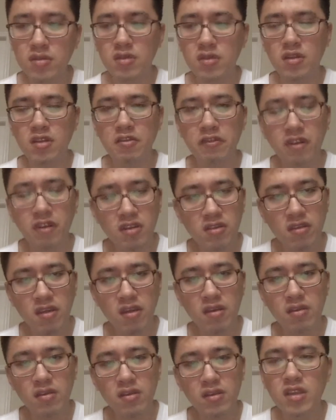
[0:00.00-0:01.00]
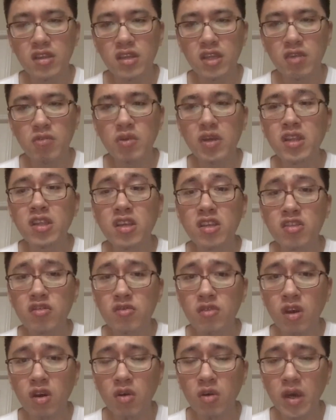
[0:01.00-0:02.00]
The first thing that we need to
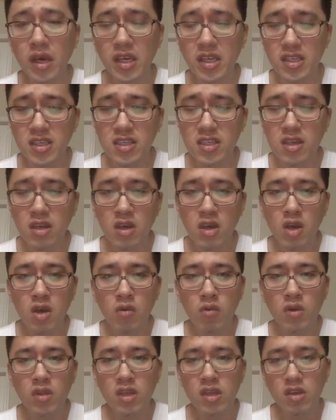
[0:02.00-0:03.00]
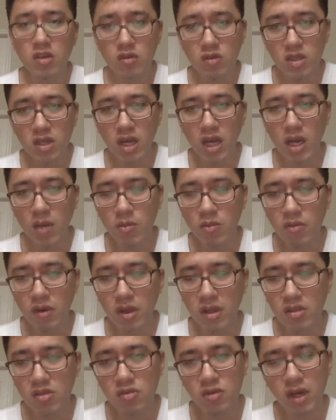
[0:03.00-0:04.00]
know is when the user
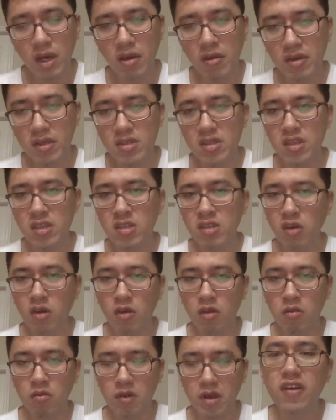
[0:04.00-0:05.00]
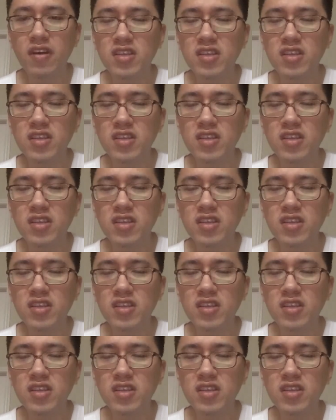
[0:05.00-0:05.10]
upgrade to iOS 10.3,